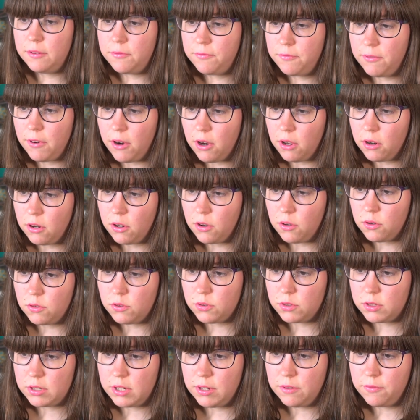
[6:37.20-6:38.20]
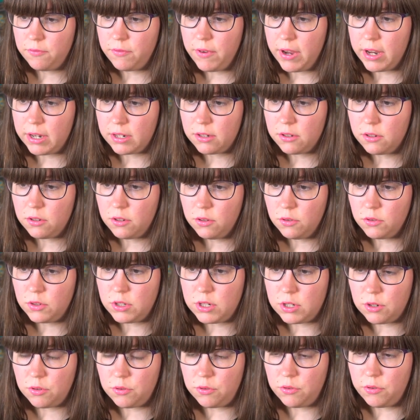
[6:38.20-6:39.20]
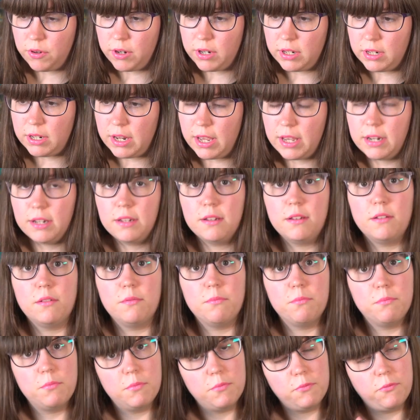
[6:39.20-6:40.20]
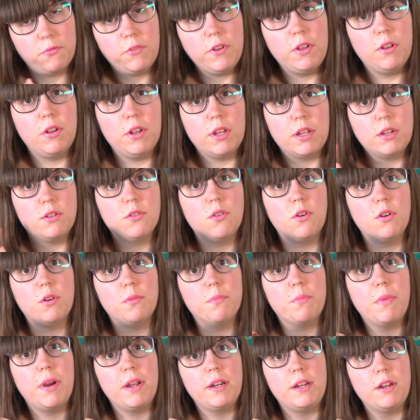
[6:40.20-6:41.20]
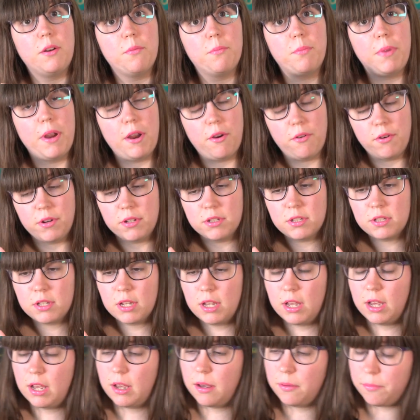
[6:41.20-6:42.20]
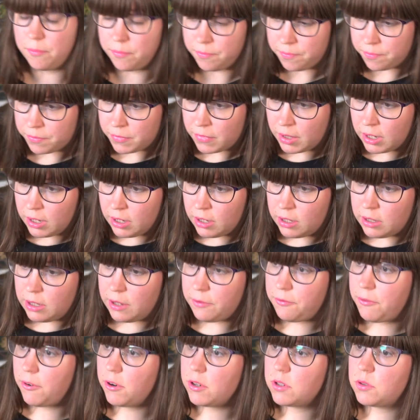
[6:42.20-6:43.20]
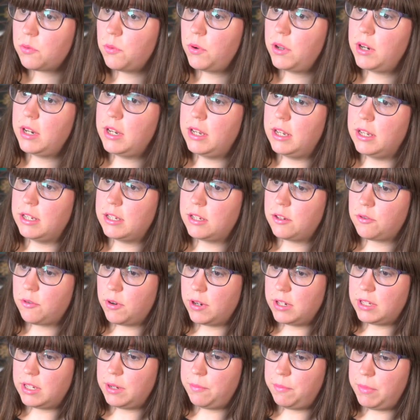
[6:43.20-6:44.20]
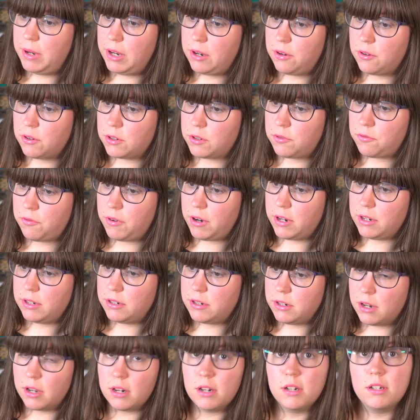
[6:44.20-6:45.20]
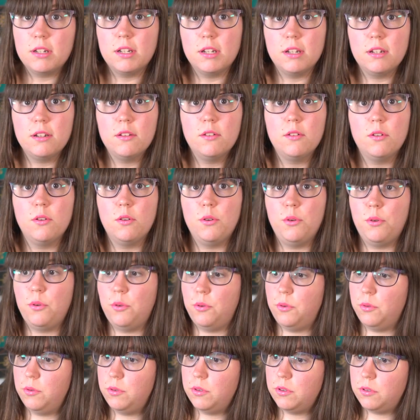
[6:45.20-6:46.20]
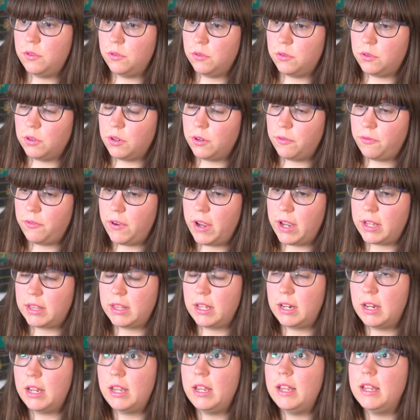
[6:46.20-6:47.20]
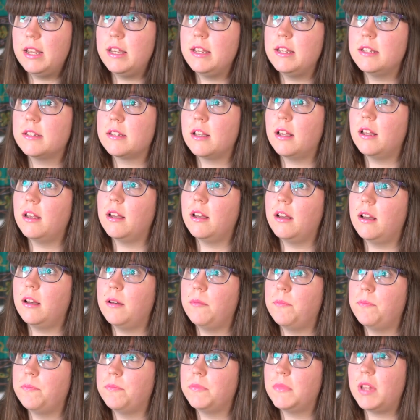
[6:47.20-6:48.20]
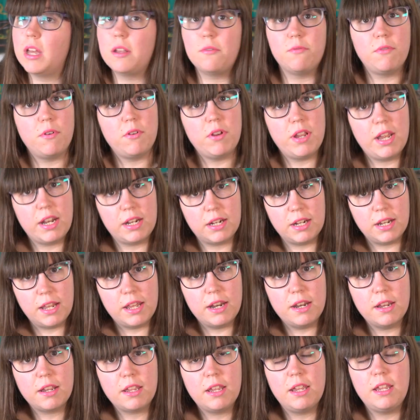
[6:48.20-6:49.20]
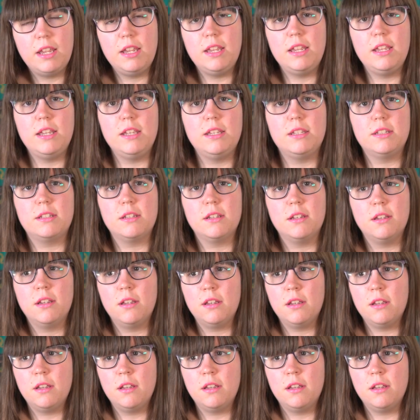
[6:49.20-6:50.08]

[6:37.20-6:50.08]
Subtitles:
It follows, in fact, 2 children that feel ignored by their parents. The first one is Tracy Beaker's friend Jonathan, who, due to the fact that he's not very athletic, he's